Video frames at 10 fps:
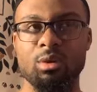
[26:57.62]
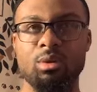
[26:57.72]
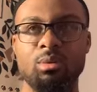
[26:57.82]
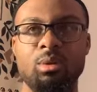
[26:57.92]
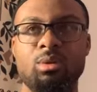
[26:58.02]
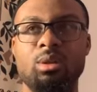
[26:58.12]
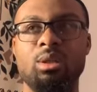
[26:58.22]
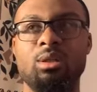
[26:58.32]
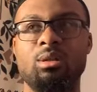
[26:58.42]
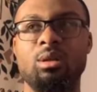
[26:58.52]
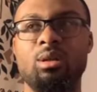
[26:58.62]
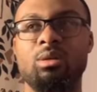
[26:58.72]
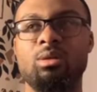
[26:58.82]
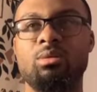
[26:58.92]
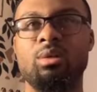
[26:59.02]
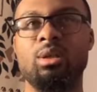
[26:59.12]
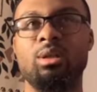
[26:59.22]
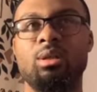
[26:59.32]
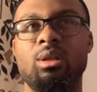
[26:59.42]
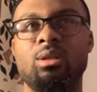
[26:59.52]
We use it as solace to
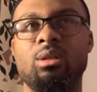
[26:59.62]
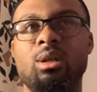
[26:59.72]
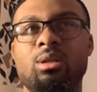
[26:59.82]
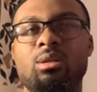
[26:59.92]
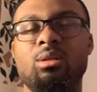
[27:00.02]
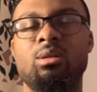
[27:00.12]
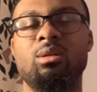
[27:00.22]
recognize that